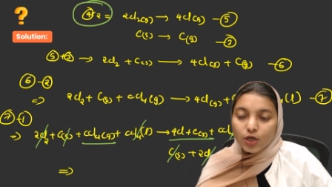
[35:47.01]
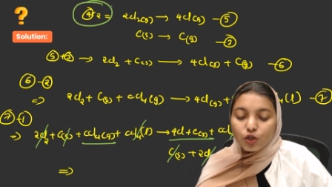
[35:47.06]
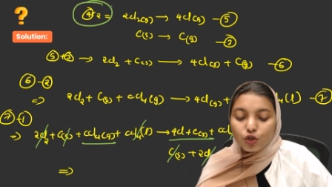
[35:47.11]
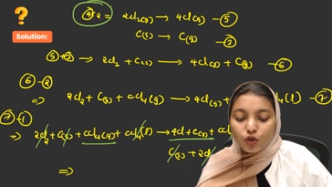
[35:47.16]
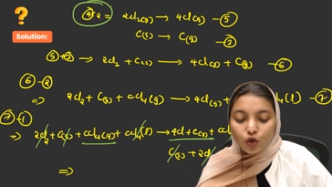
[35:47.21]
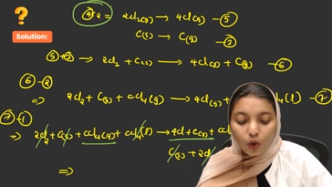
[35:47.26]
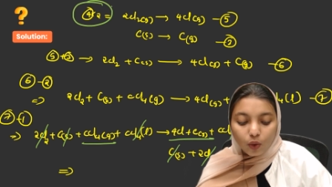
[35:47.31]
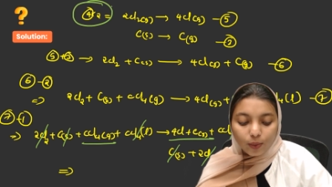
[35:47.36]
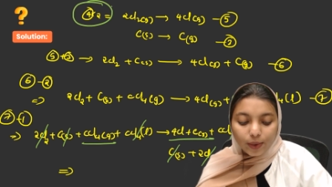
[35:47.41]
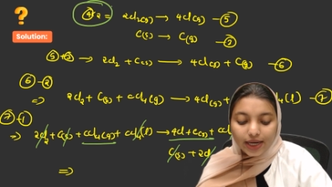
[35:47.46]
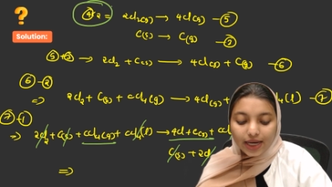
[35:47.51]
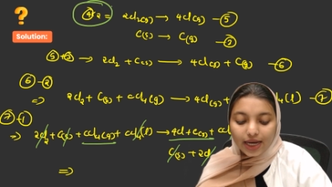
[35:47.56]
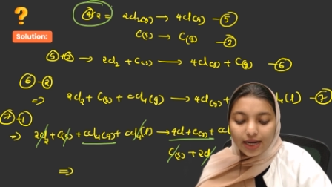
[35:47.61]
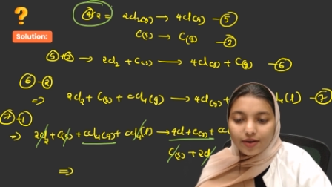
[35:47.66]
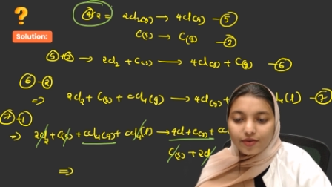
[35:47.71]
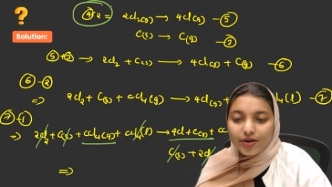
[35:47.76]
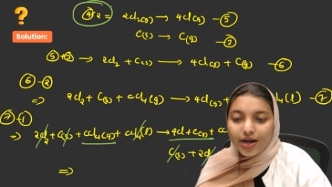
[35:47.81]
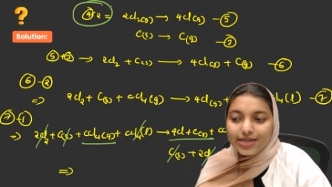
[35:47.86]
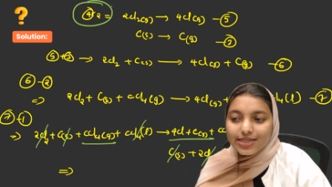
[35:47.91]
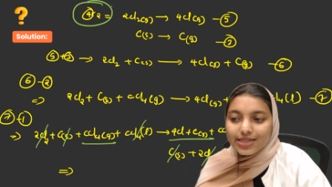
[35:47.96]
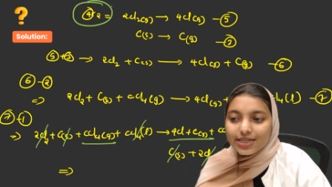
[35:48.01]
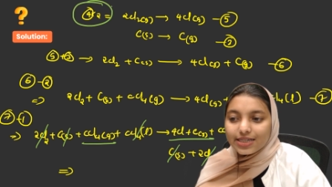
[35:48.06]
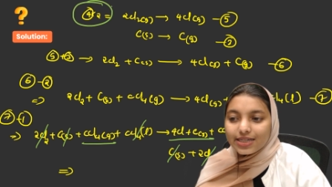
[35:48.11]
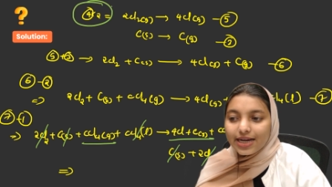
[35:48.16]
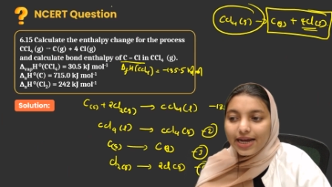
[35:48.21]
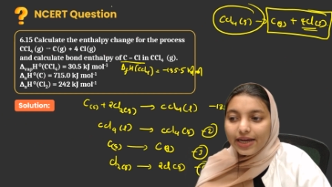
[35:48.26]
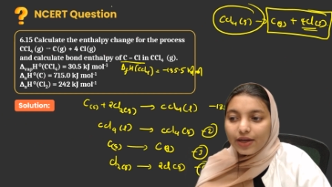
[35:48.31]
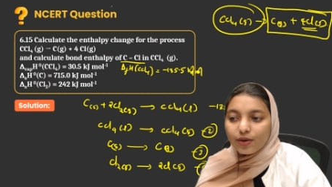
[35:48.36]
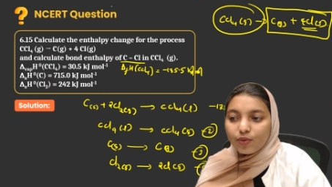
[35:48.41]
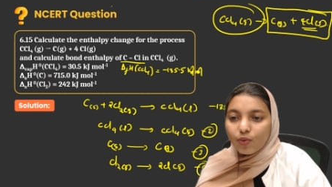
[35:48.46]
So we can write it
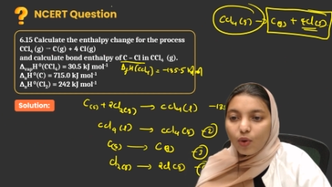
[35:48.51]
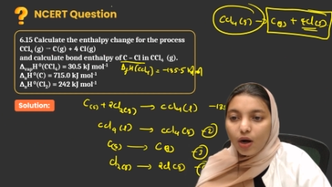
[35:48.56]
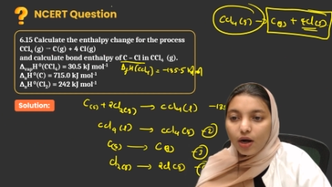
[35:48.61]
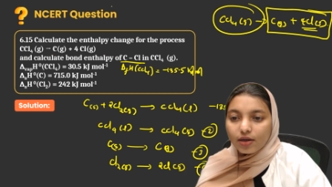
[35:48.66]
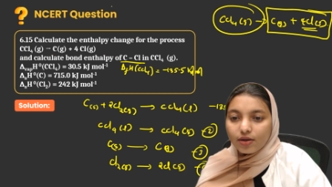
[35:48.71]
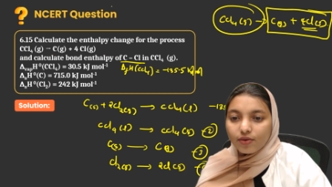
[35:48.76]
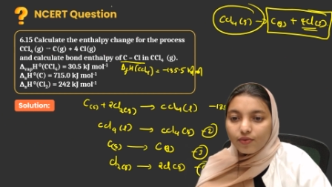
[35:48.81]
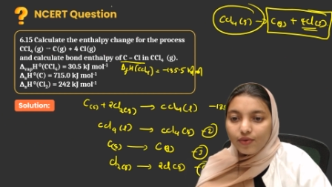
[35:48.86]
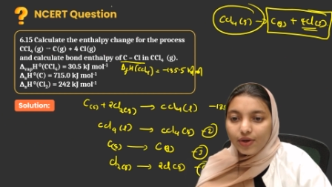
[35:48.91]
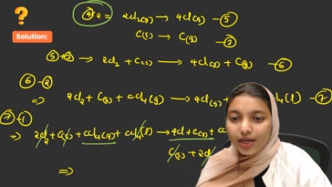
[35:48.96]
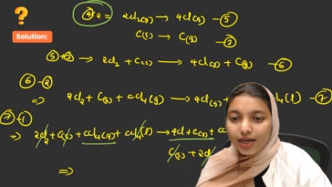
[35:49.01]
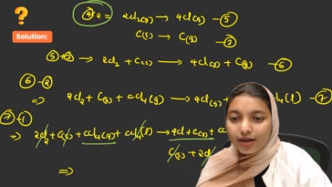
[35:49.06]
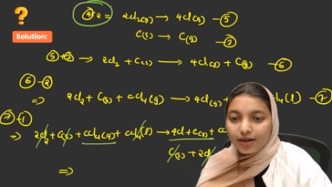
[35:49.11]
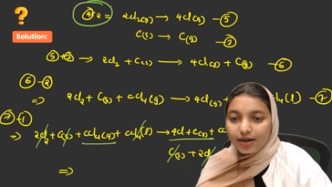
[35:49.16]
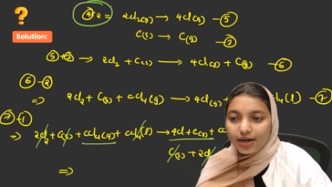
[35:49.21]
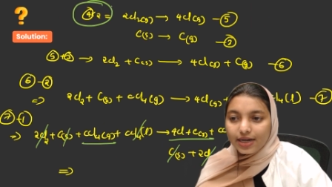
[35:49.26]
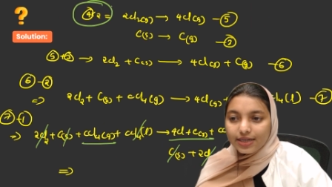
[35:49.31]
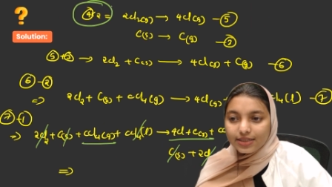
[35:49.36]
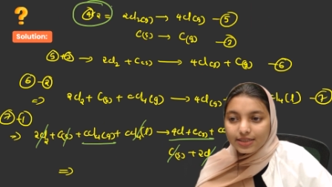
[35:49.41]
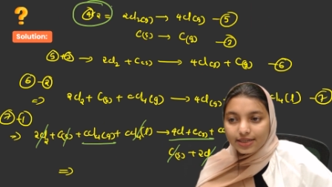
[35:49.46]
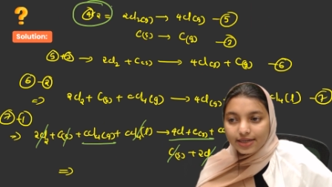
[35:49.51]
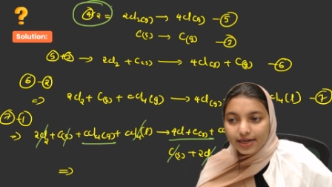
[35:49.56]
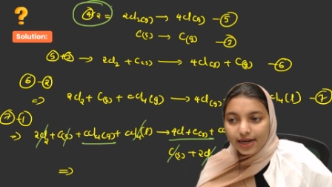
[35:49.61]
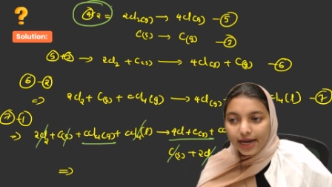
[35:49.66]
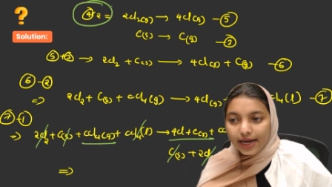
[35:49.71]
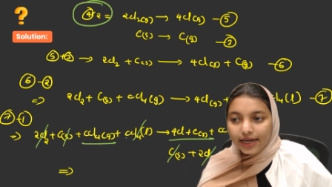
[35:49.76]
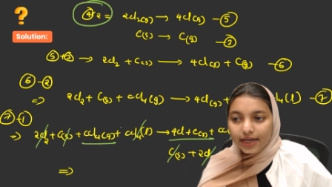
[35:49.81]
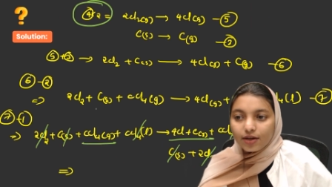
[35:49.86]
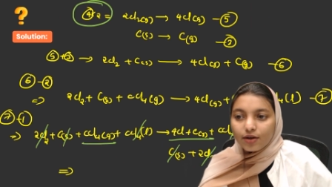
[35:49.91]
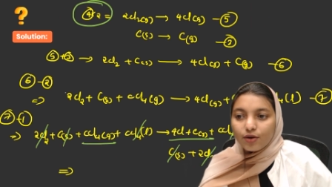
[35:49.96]
like what? We can write it
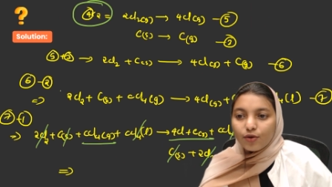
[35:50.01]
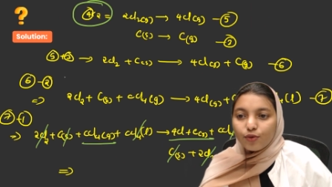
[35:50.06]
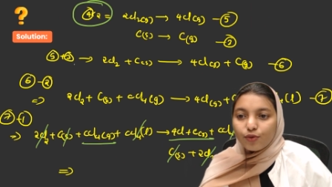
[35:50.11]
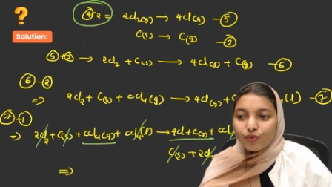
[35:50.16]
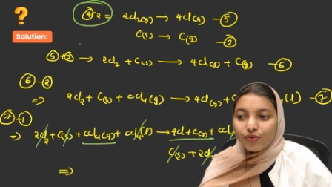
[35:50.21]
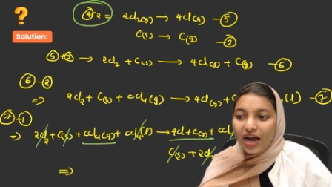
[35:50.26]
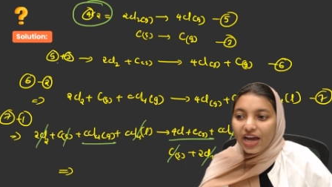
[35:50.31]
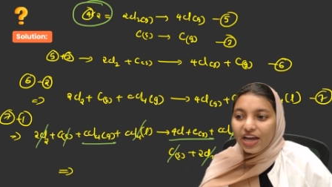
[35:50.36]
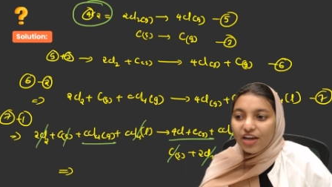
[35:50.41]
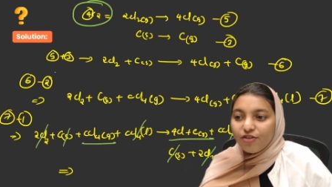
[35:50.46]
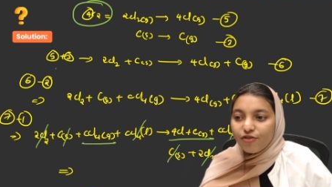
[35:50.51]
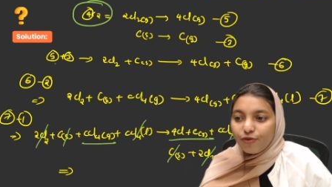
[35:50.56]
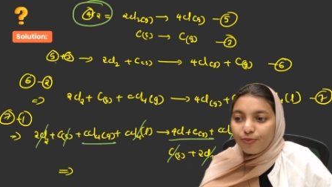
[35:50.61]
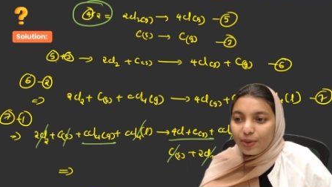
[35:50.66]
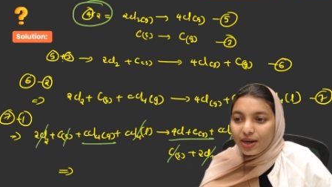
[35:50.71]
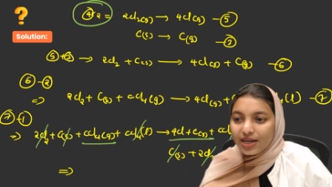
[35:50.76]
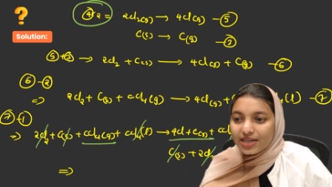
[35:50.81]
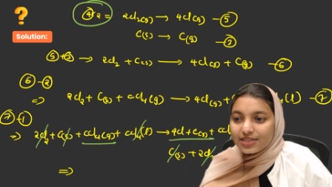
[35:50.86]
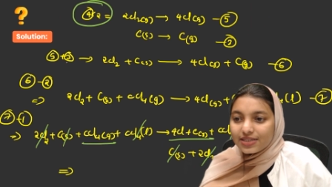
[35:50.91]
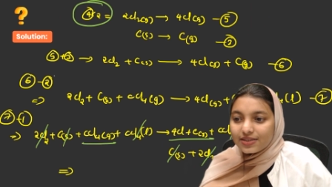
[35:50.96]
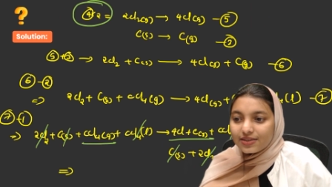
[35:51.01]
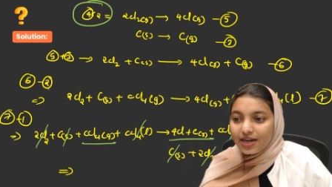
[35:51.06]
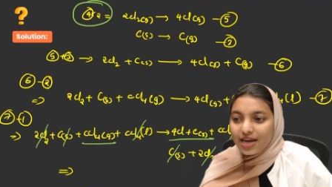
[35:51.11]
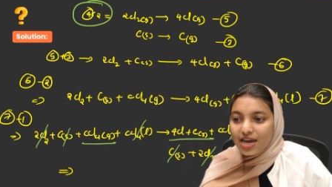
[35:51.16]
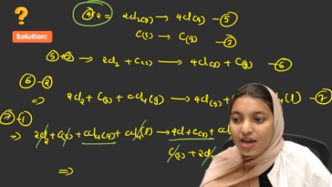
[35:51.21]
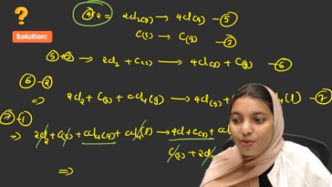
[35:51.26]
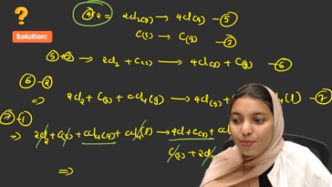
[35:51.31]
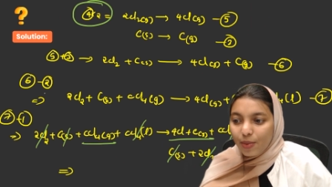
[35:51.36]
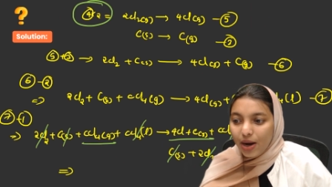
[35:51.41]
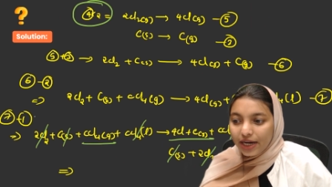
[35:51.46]
like 5 plus
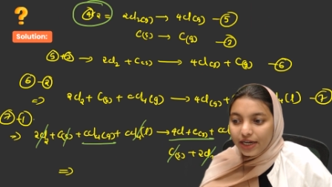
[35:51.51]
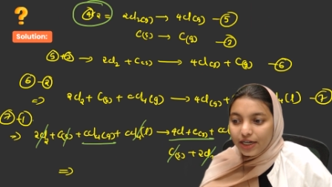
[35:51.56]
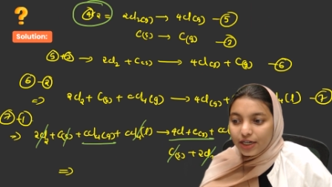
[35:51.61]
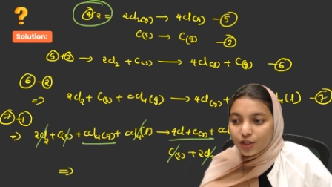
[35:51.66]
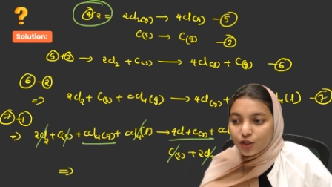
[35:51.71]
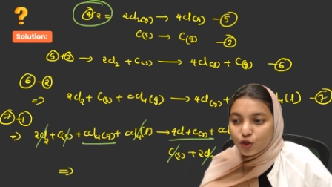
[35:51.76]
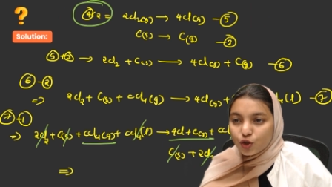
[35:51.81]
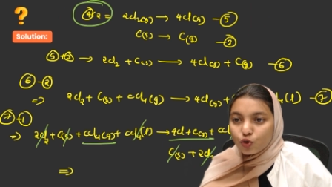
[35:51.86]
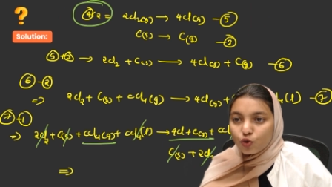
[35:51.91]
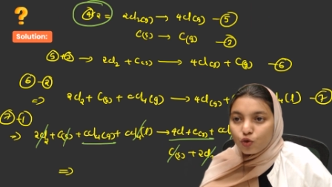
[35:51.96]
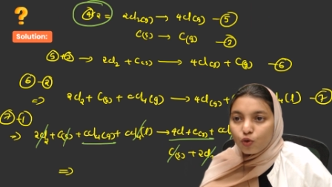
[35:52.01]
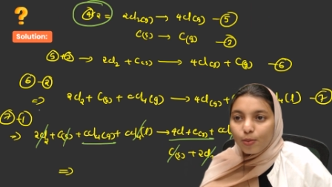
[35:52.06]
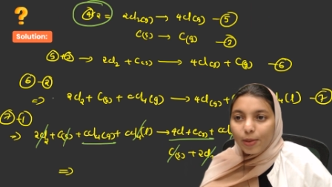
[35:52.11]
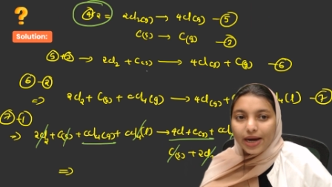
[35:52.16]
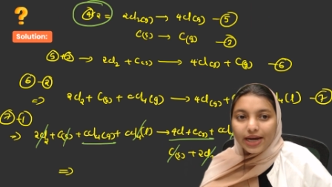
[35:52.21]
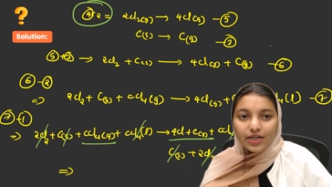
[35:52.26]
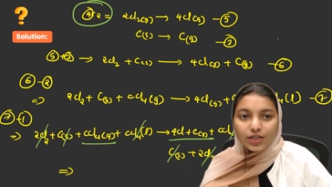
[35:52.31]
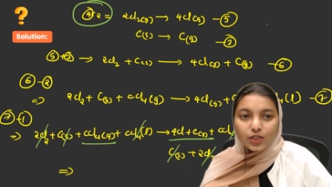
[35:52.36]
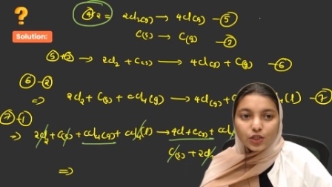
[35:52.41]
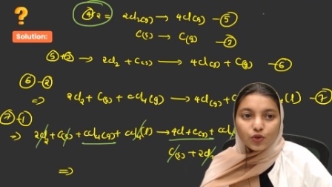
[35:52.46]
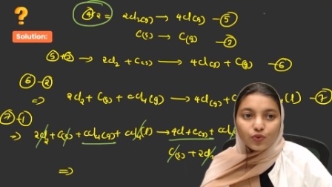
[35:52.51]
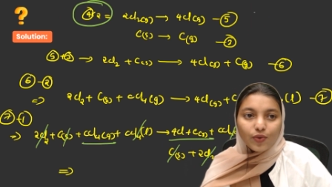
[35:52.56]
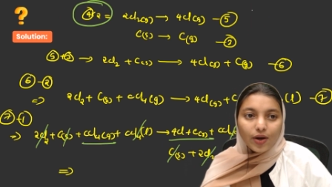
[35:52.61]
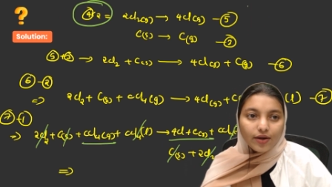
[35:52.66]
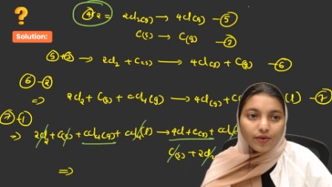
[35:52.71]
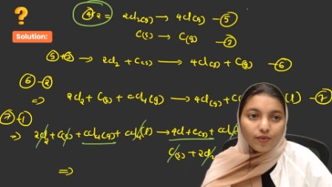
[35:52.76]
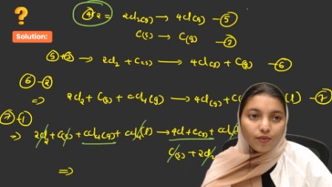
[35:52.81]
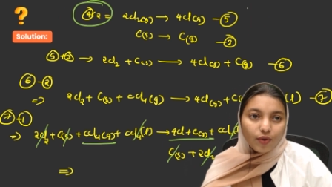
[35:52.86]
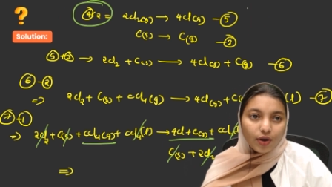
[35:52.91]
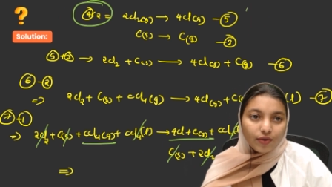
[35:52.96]
3 minus 2 minus
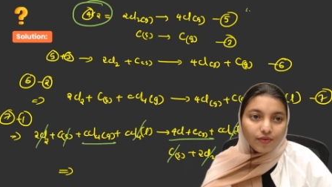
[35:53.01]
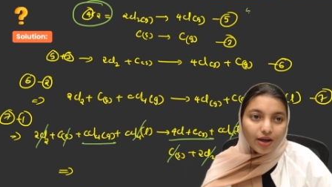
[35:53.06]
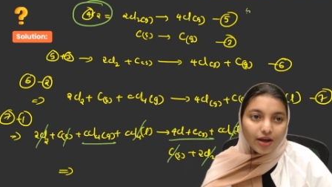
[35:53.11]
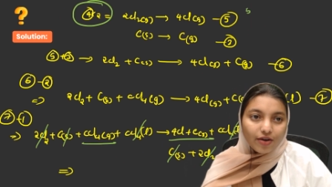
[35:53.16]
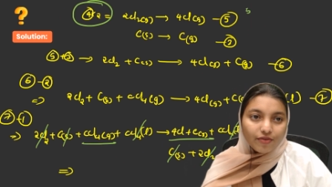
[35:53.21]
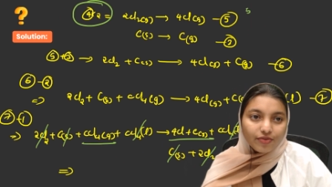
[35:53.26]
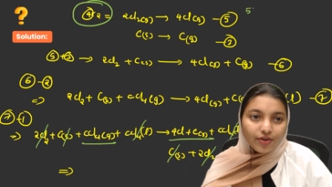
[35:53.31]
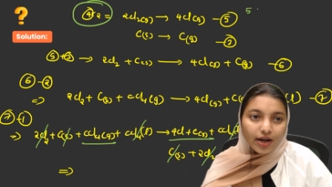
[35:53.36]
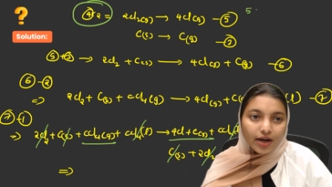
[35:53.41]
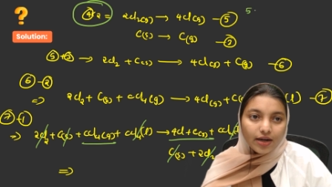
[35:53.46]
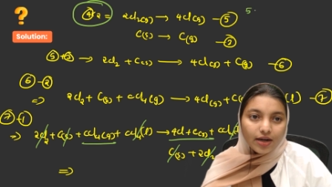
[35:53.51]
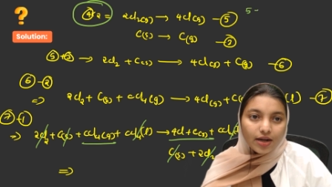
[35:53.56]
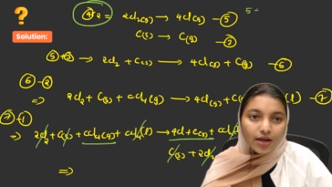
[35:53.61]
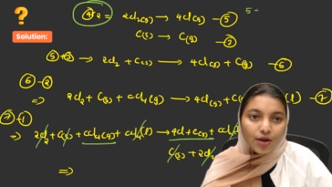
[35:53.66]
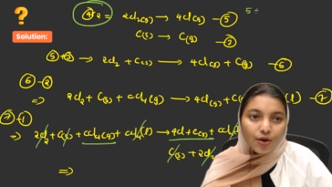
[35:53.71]
1. What we have done?